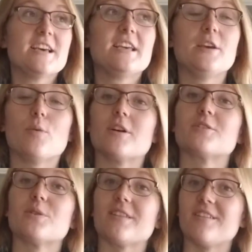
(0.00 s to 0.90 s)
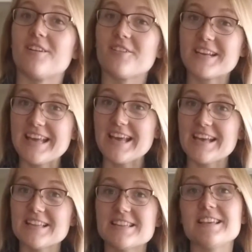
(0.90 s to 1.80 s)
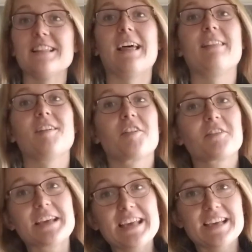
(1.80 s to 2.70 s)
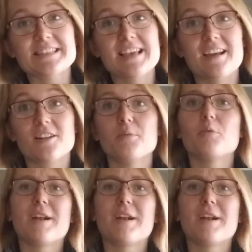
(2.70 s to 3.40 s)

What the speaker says: He worked with little kids, he let little kids handle him.